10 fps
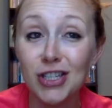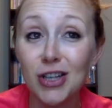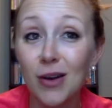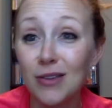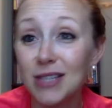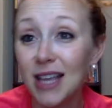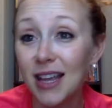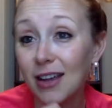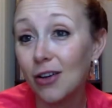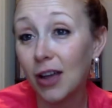So I was
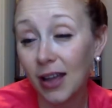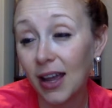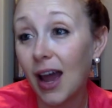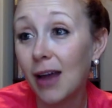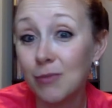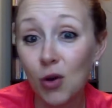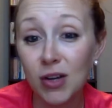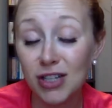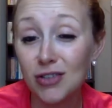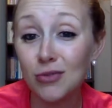like, okay, I'm
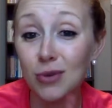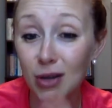going to